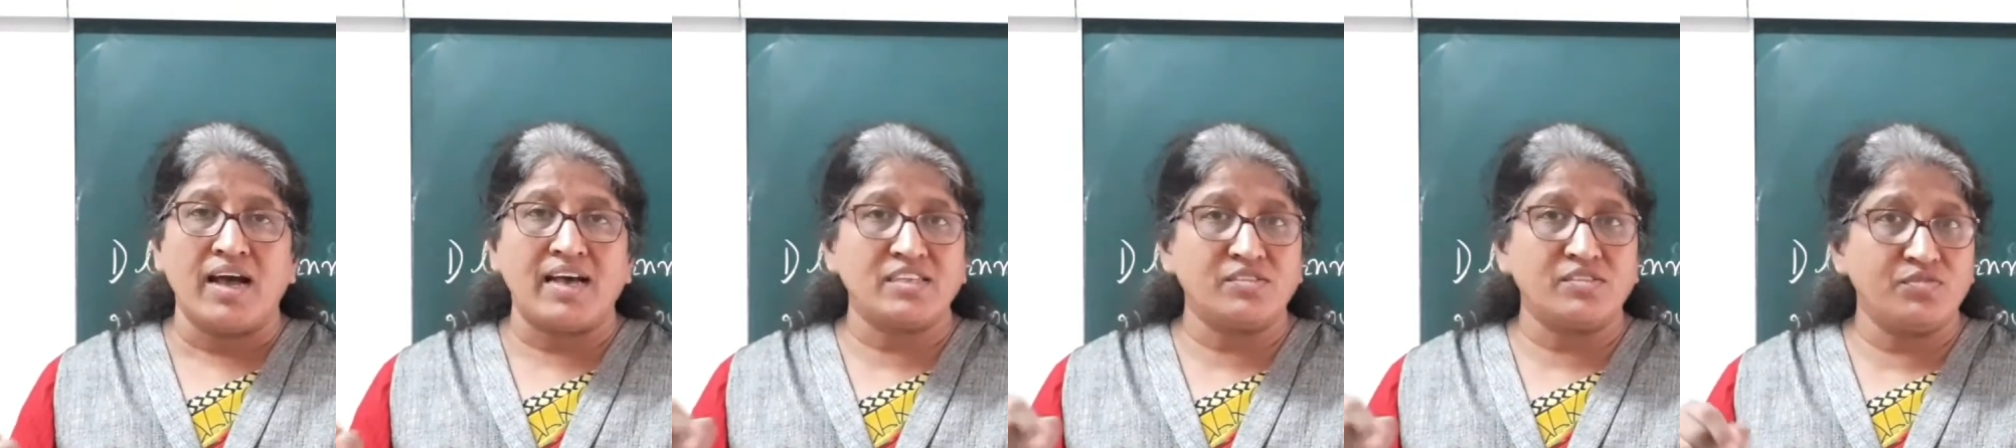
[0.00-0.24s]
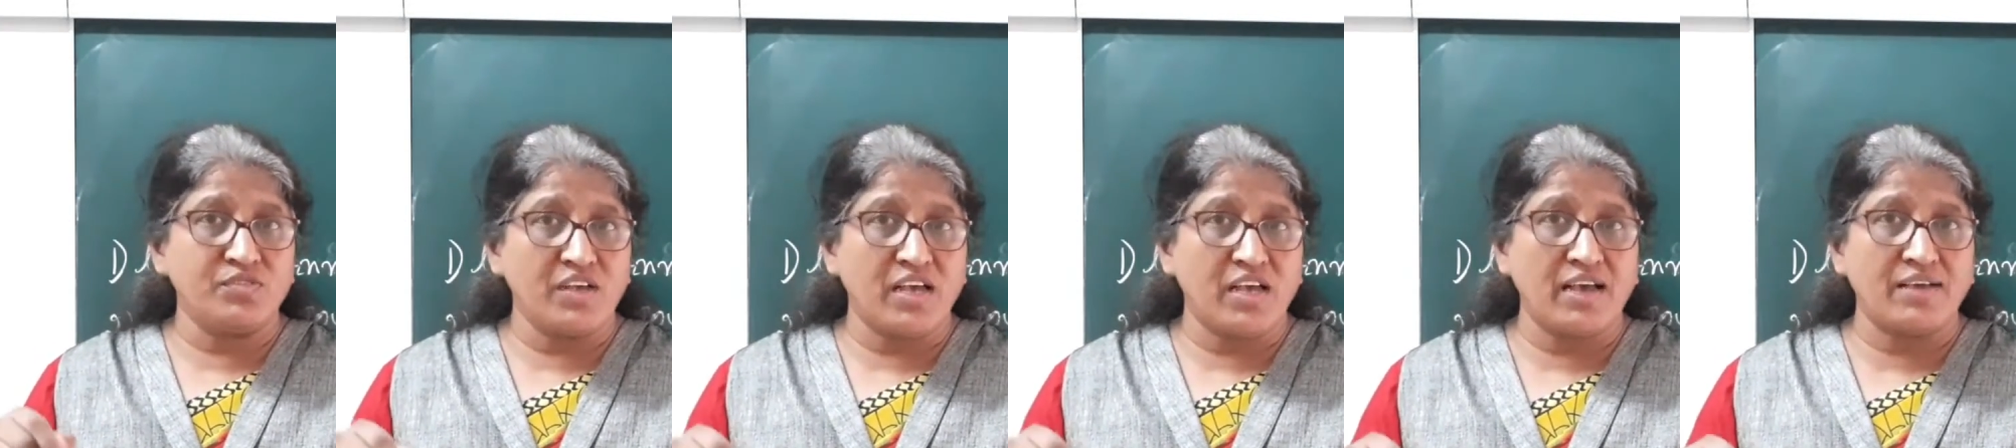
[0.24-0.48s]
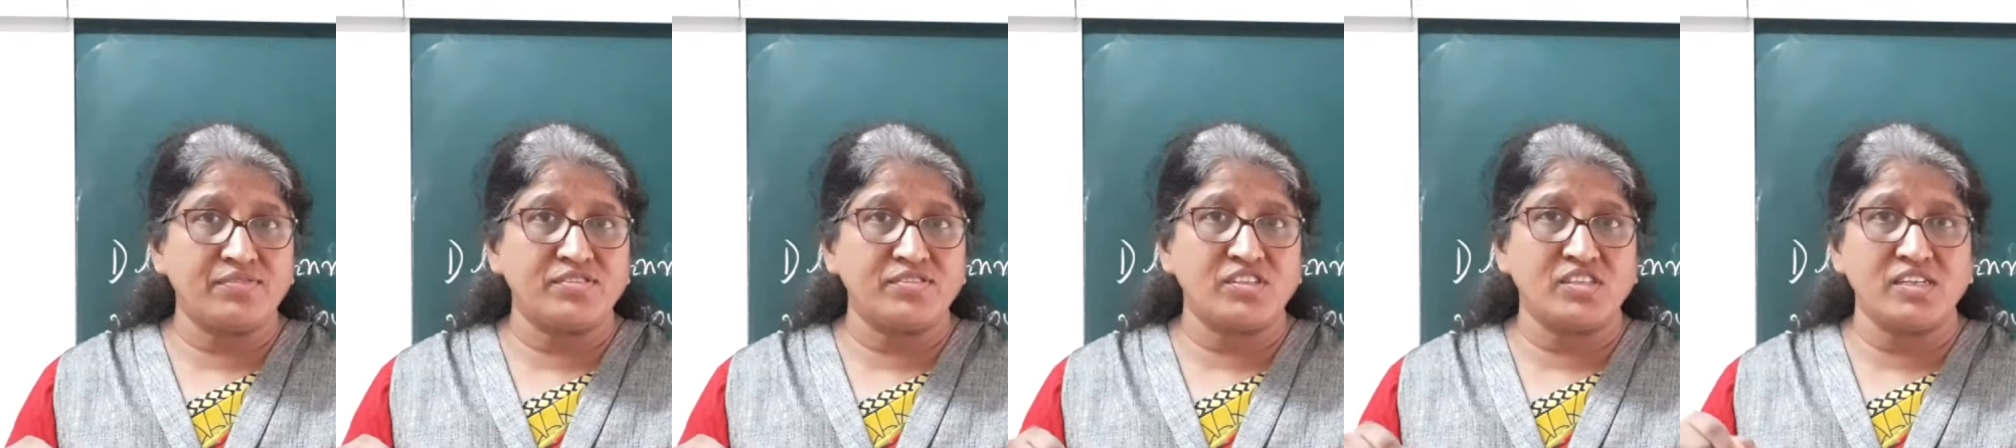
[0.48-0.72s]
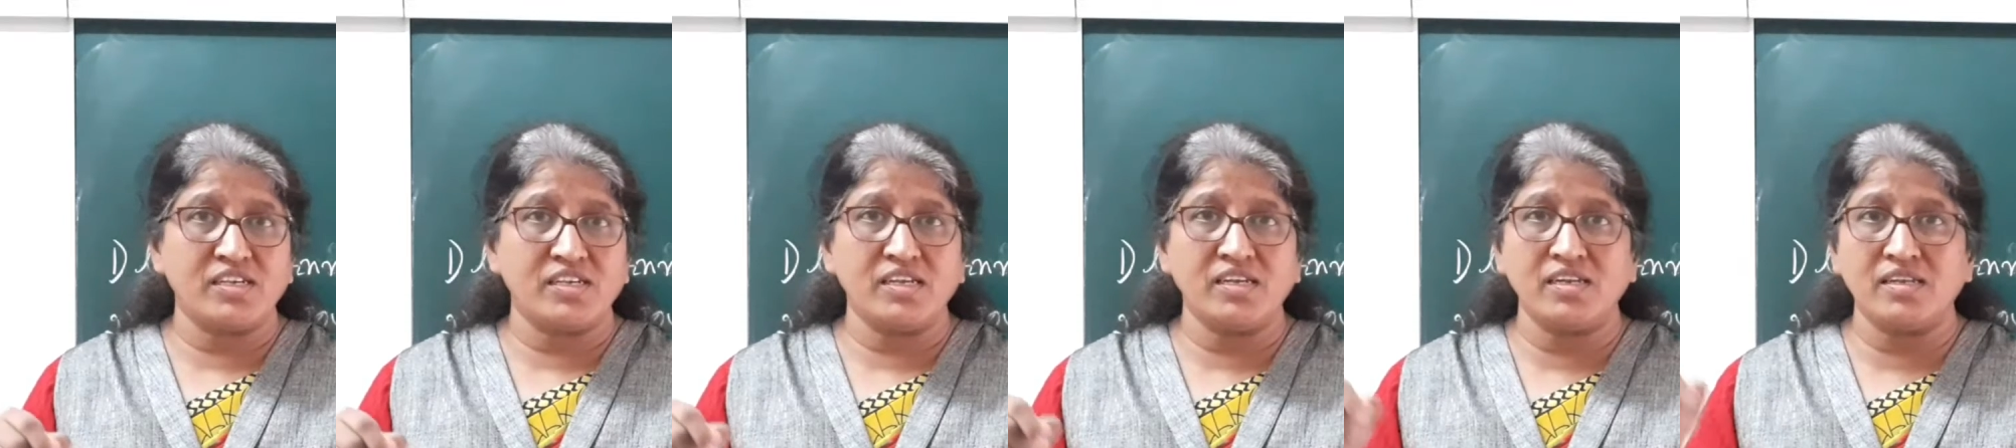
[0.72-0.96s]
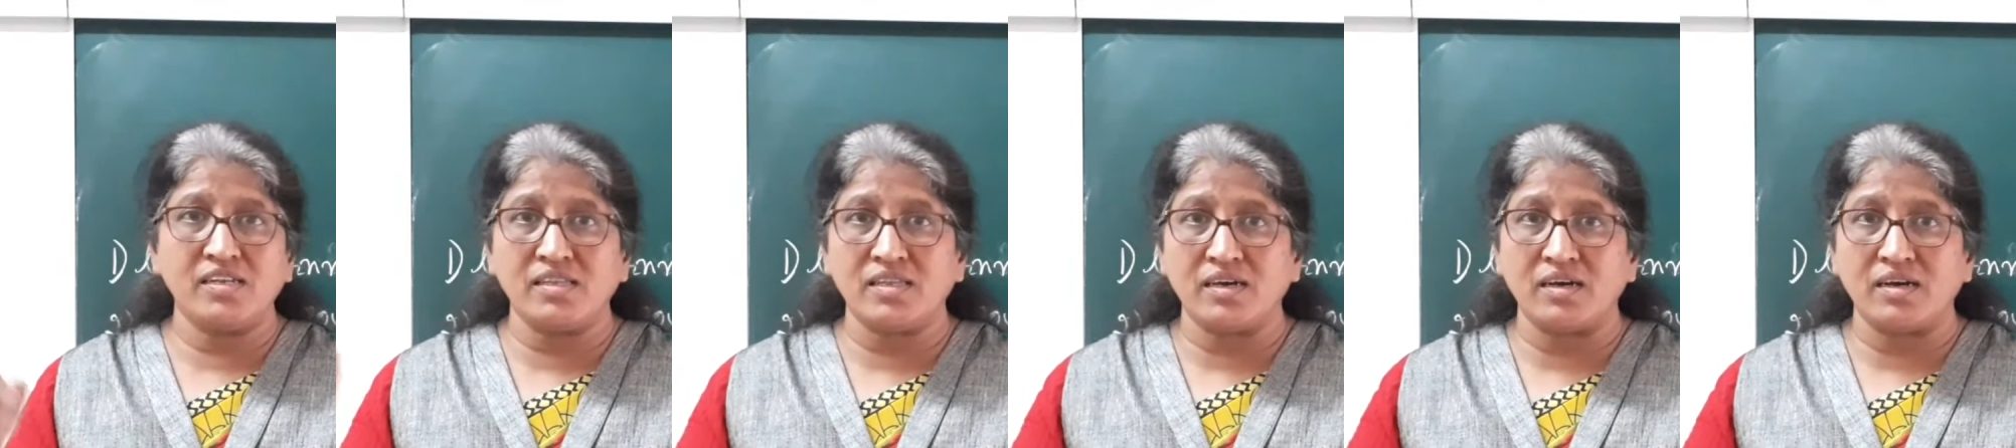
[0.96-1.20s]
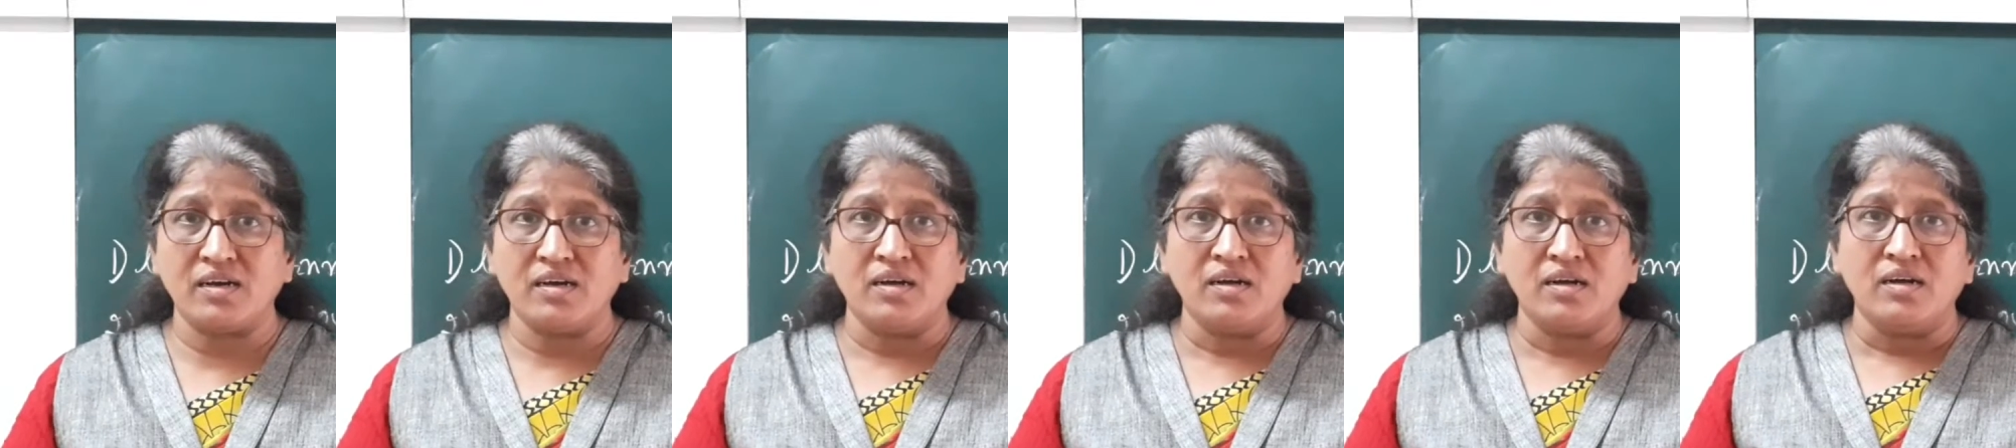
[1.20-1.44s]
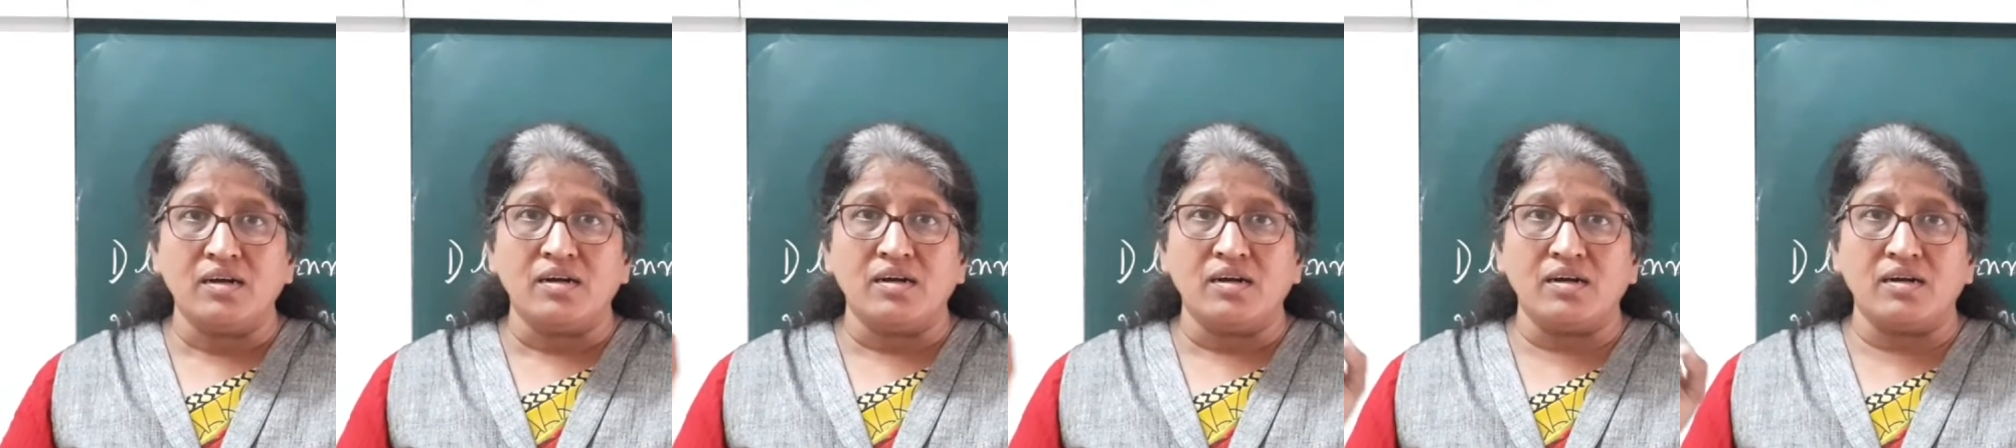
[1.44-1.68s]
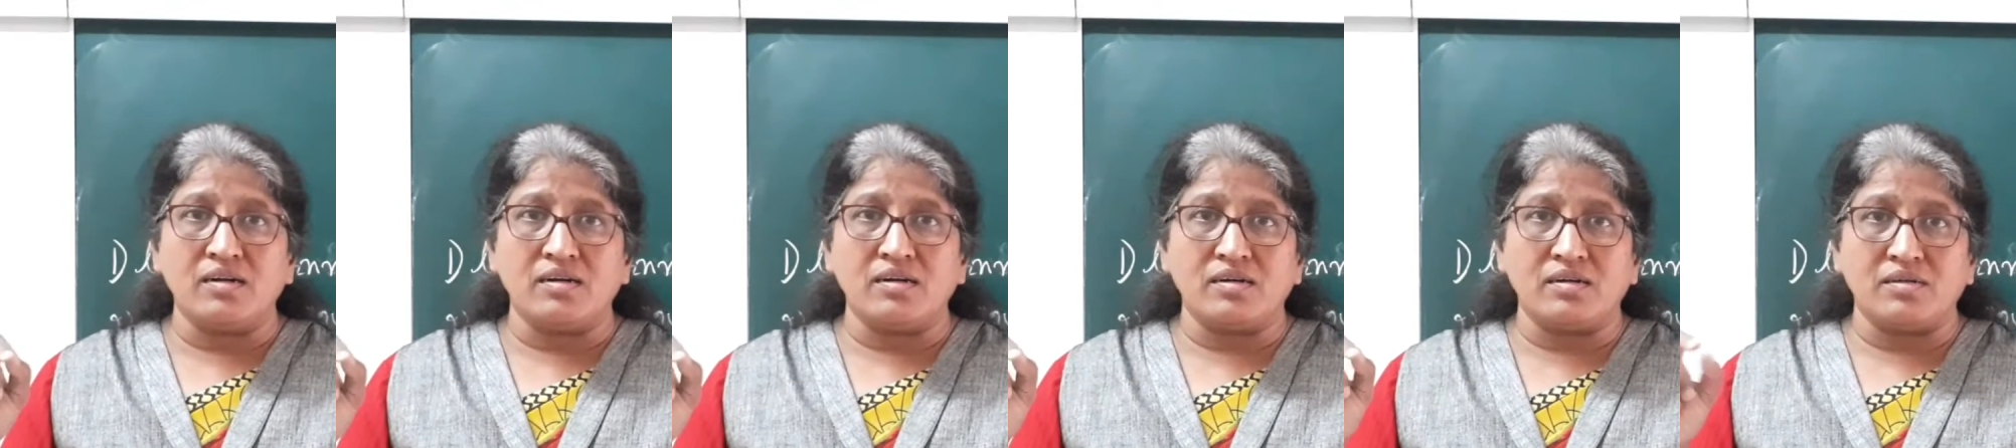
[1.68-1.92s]
as we have seen in
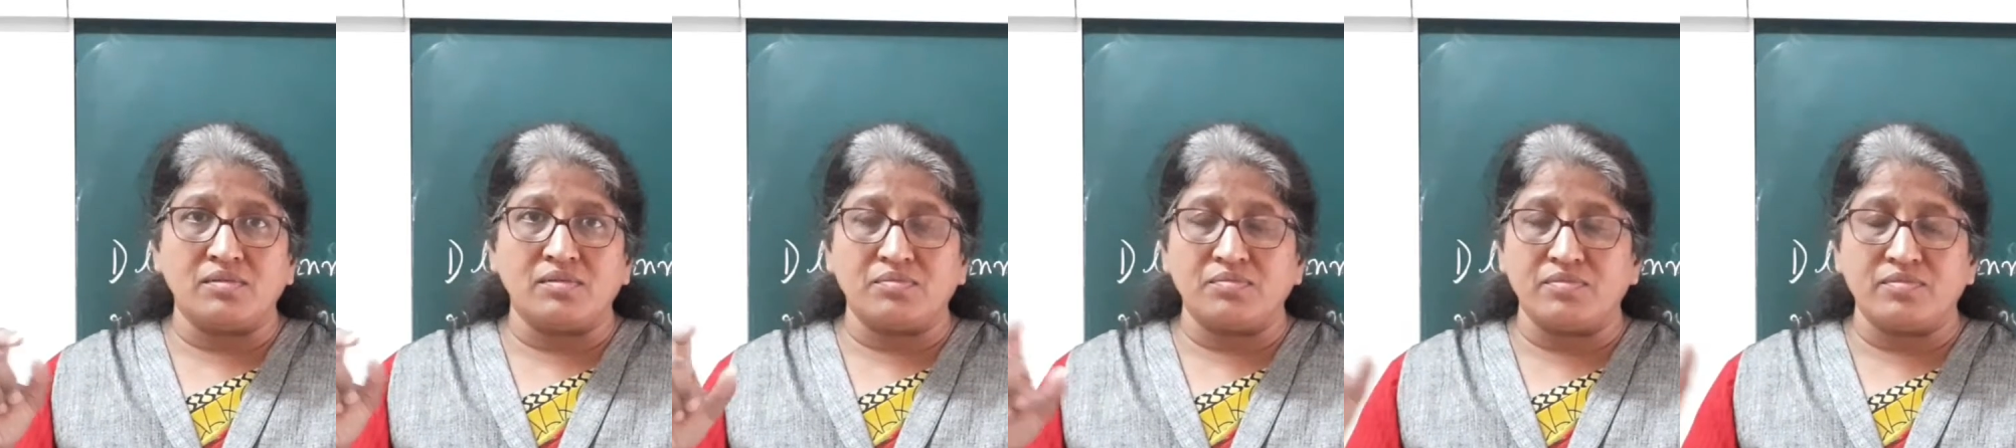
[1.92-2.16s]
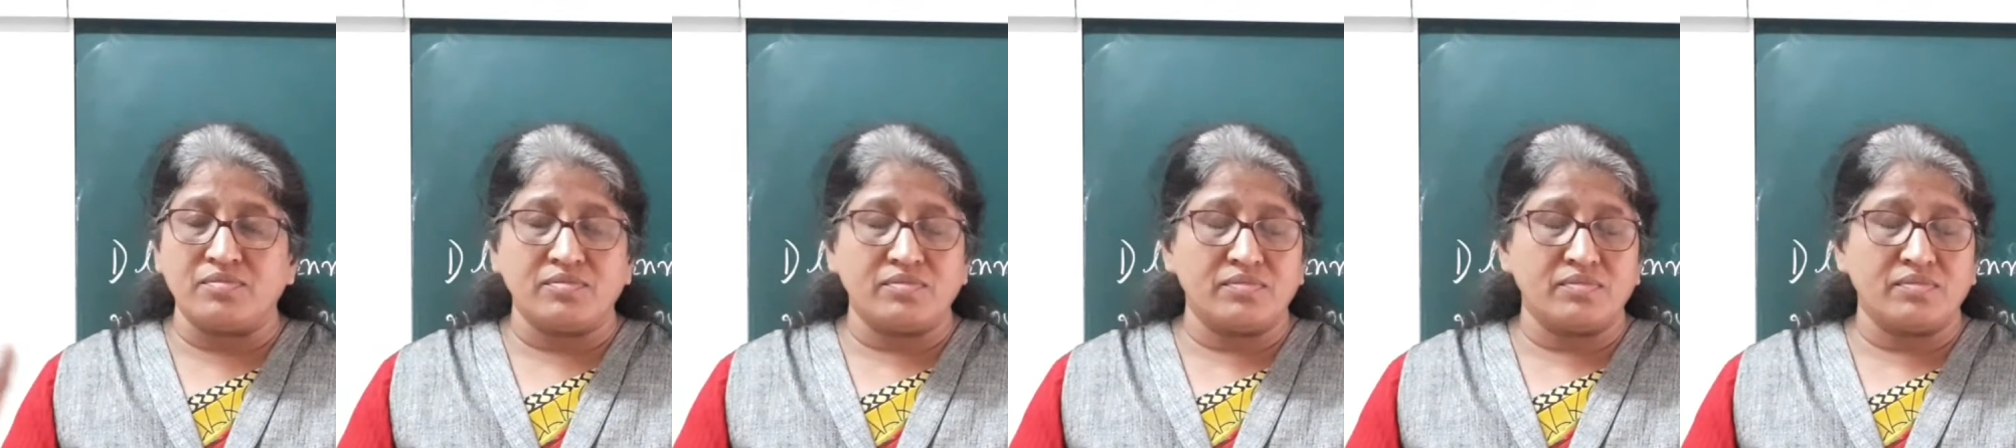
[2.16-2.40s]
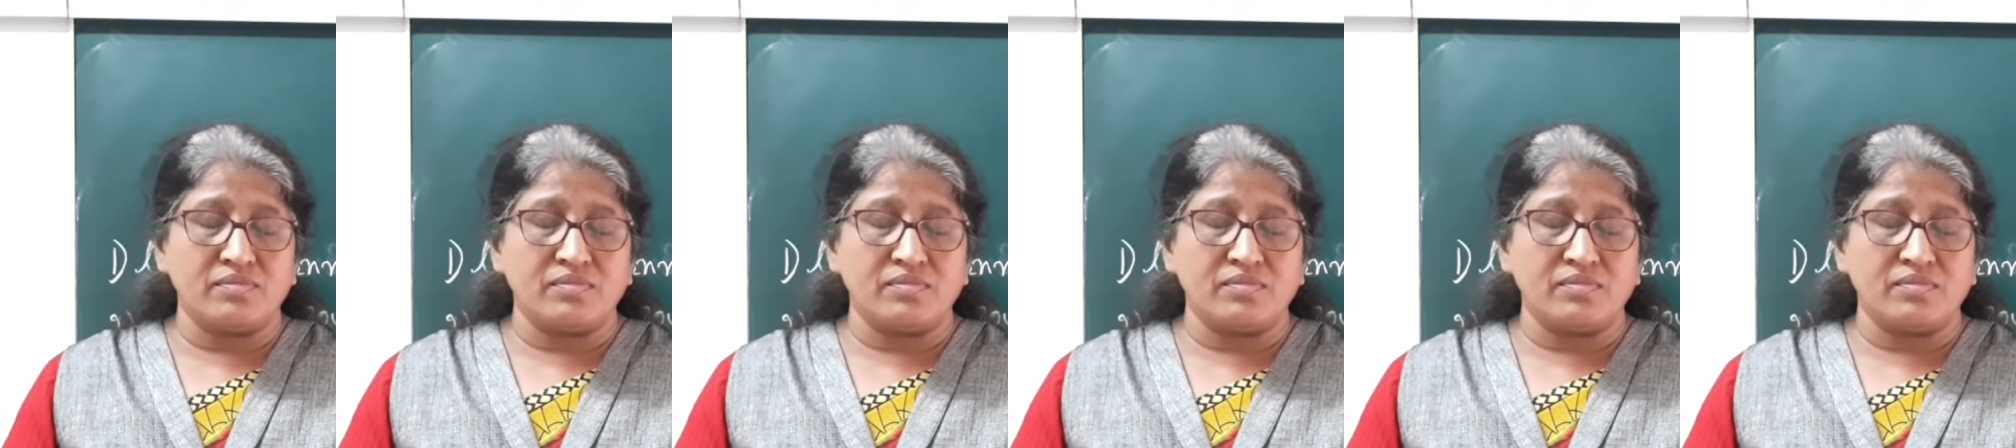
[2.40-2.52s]
the